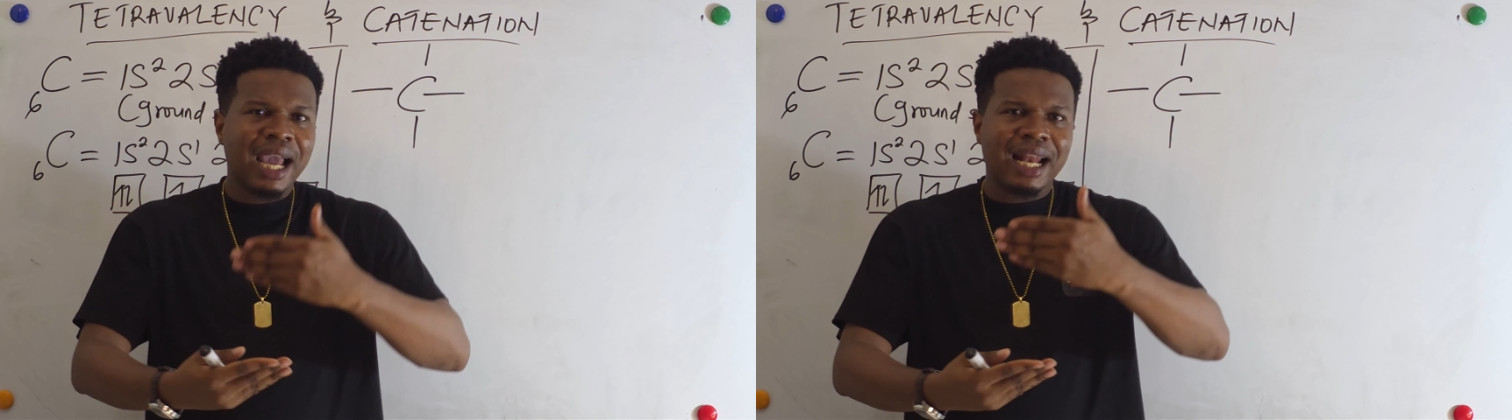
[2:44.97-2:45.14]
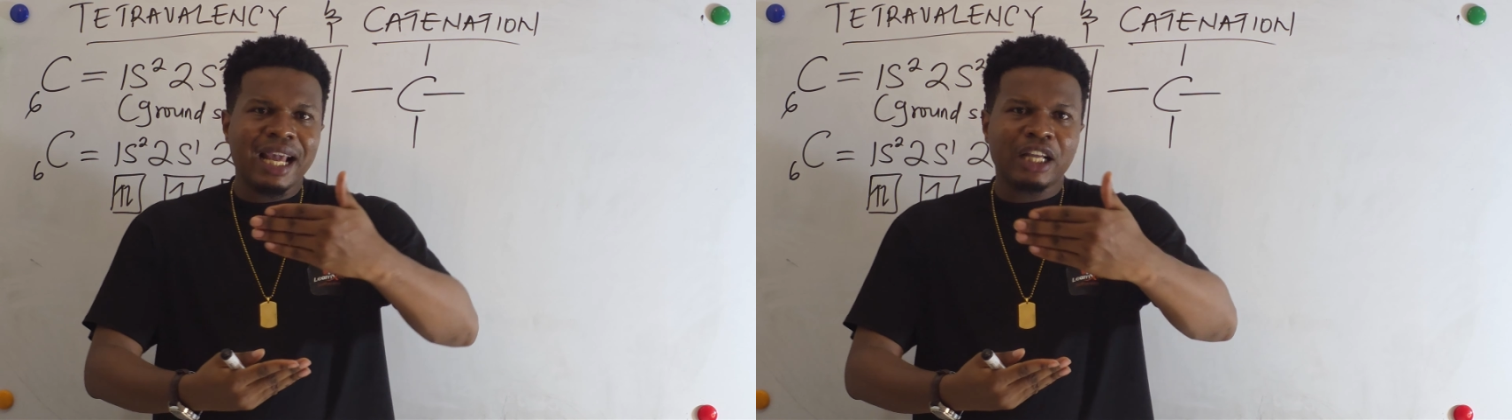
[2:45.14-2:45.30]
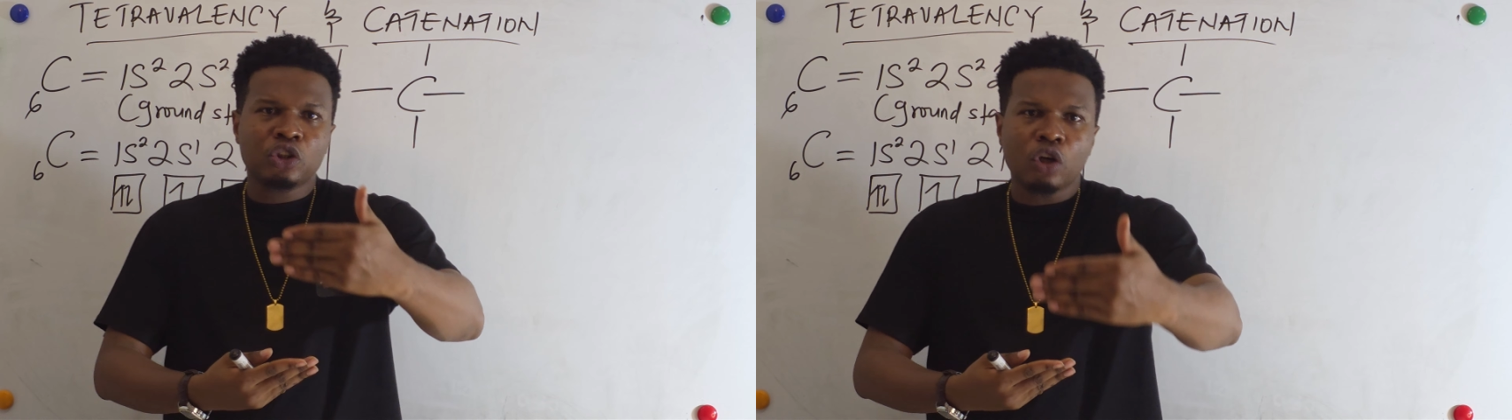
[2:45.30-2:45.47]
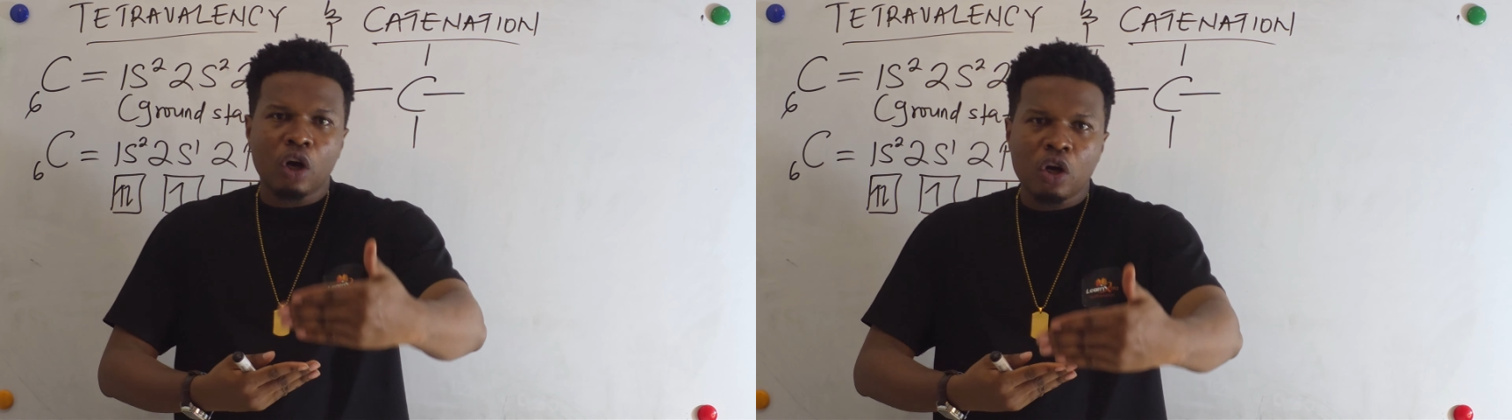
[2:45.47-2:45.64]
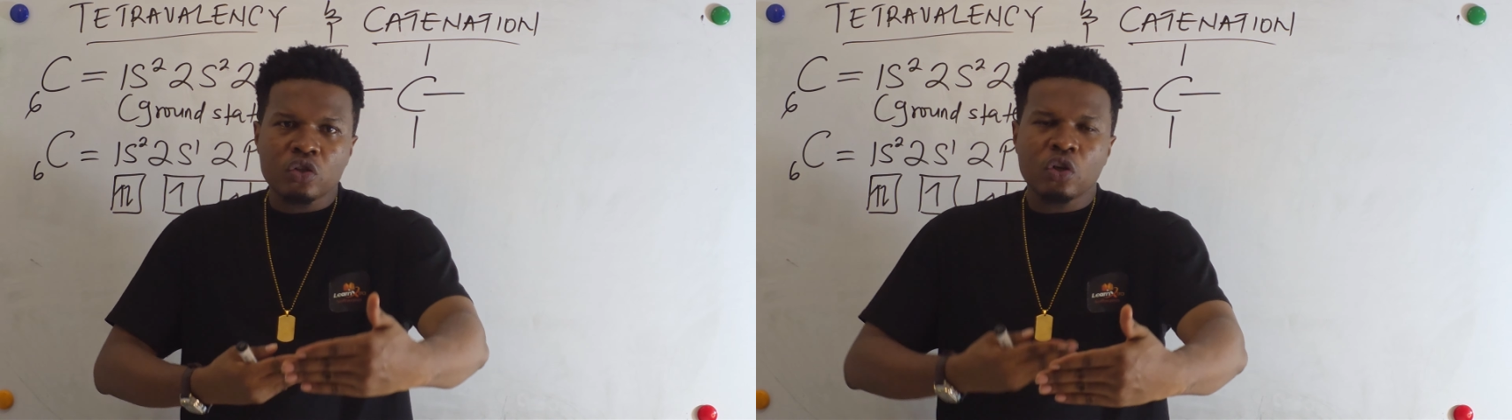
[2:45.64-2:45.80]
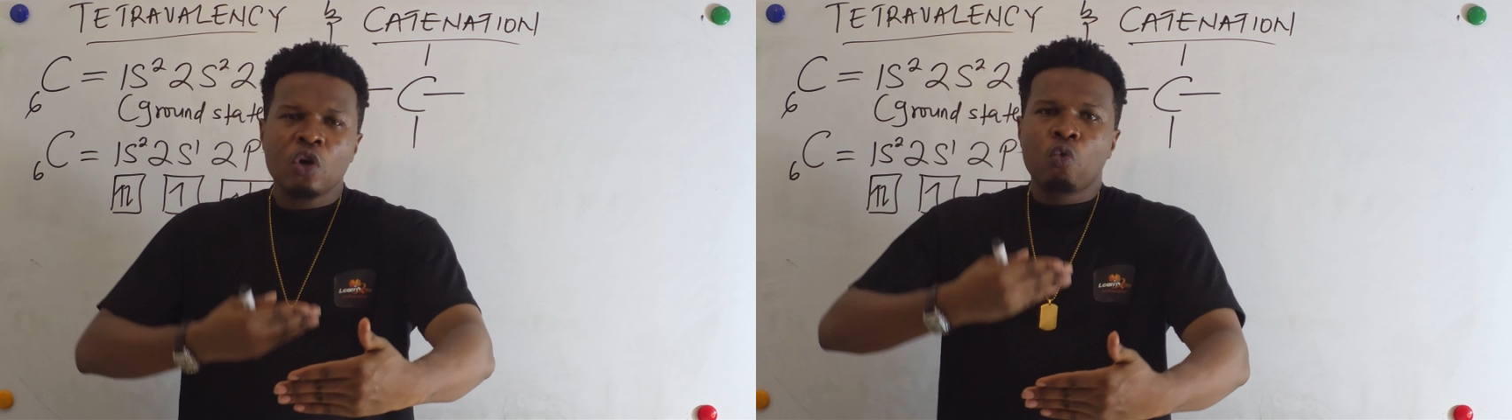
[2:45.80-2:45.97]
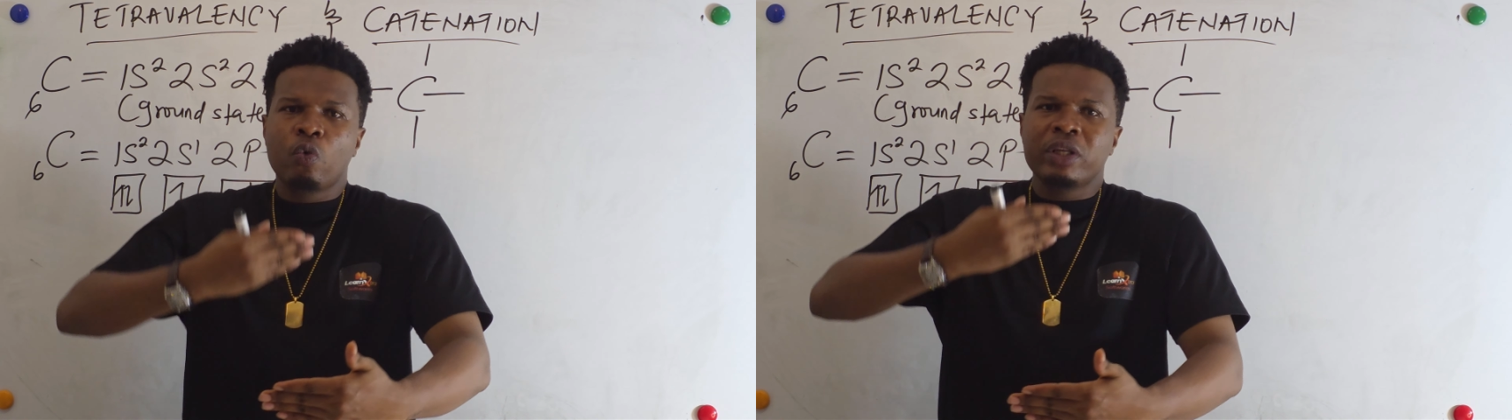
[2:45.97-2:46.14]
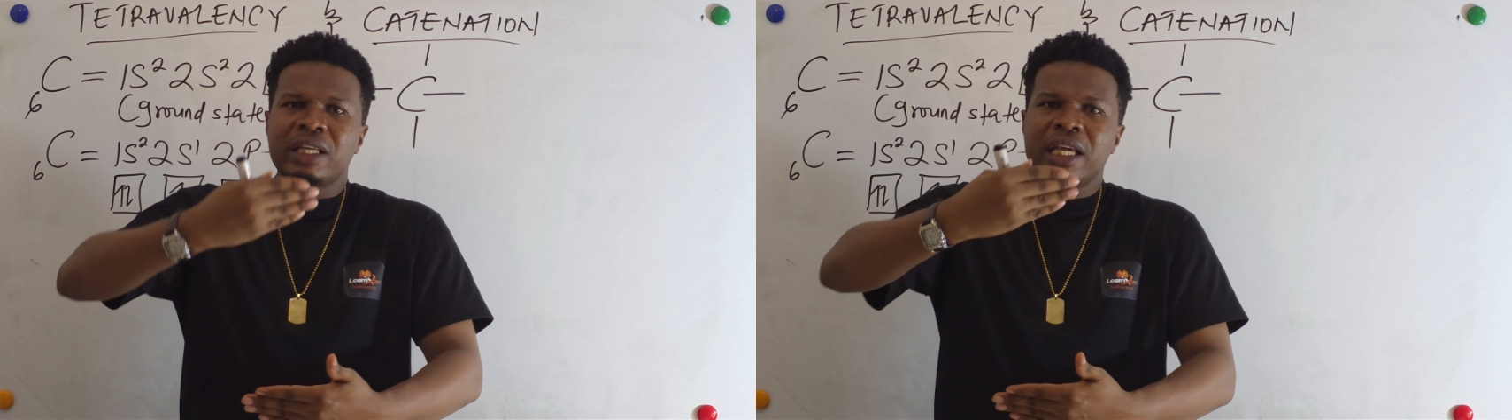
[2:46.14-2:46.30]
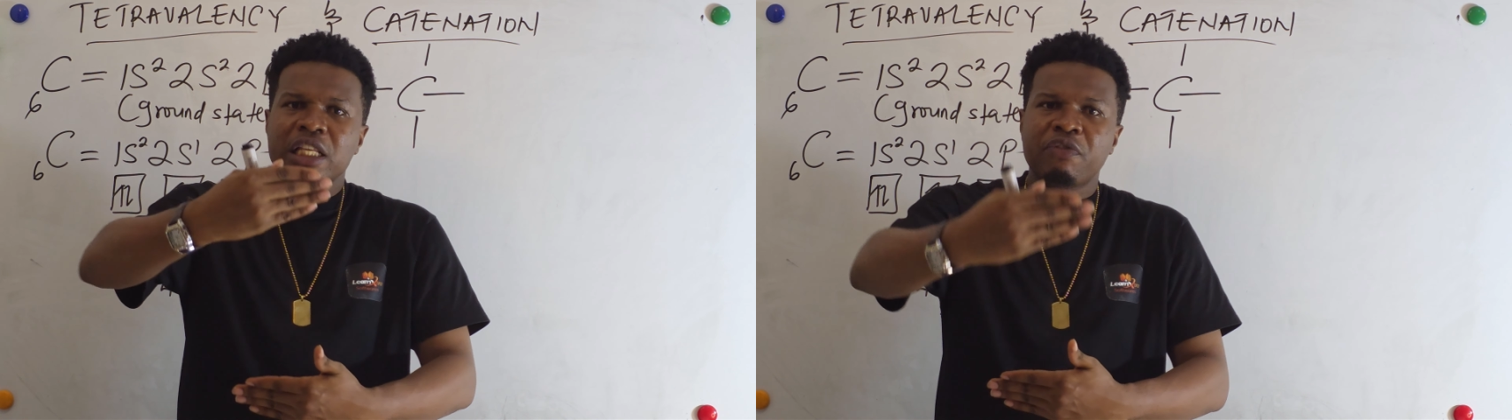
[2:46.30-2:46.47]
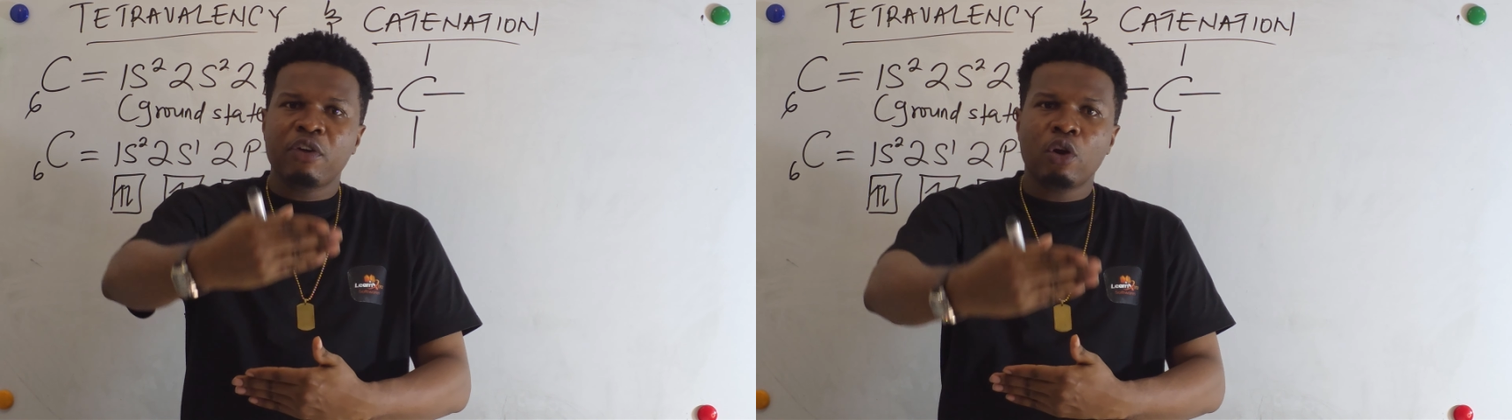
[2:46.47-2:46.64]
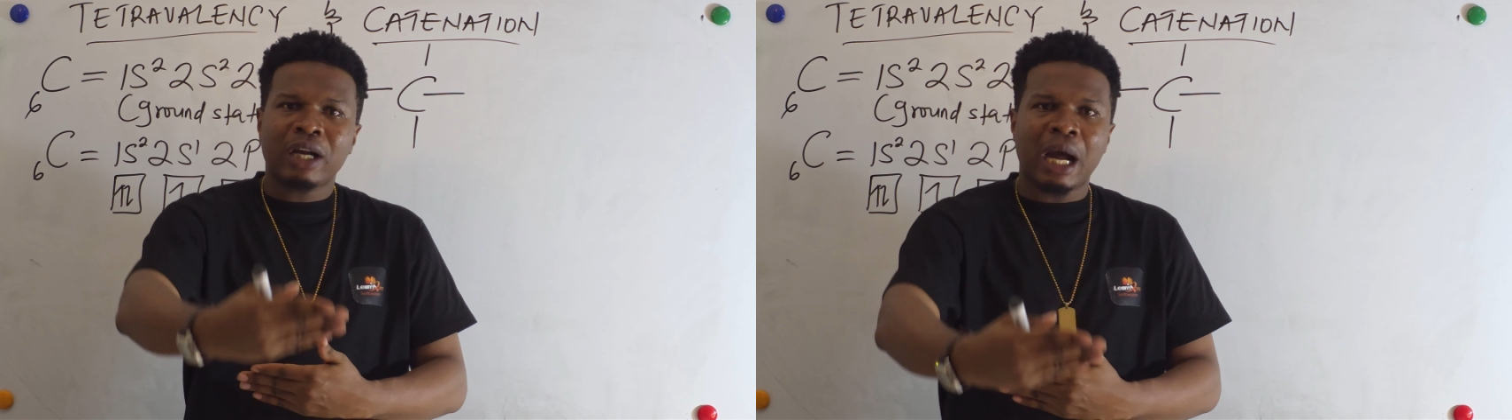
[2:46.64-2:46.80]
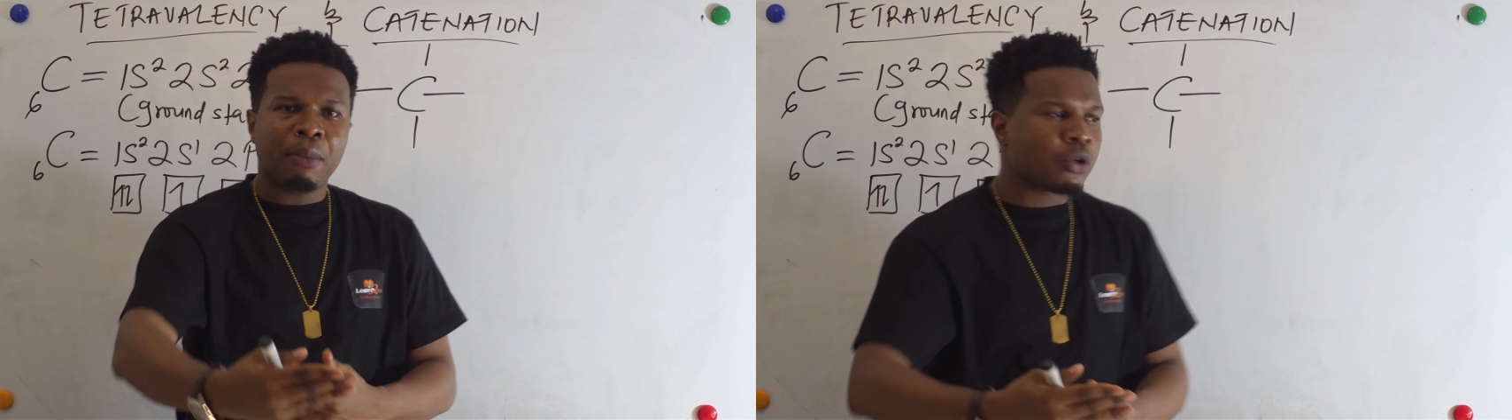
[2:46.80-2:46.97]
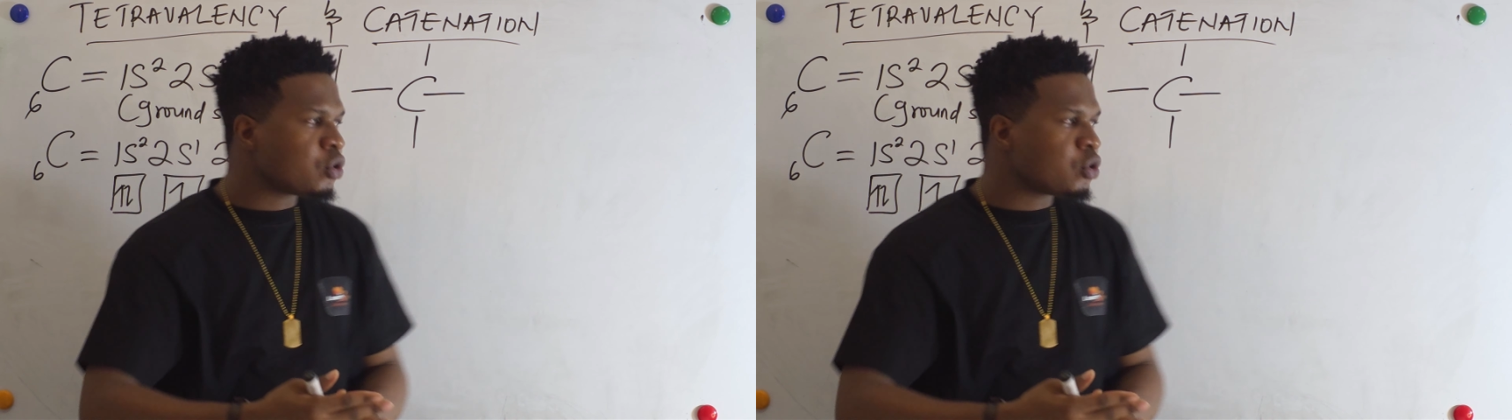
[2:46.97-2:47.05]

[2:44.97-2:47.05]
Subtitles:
electrons with its fellow carbon.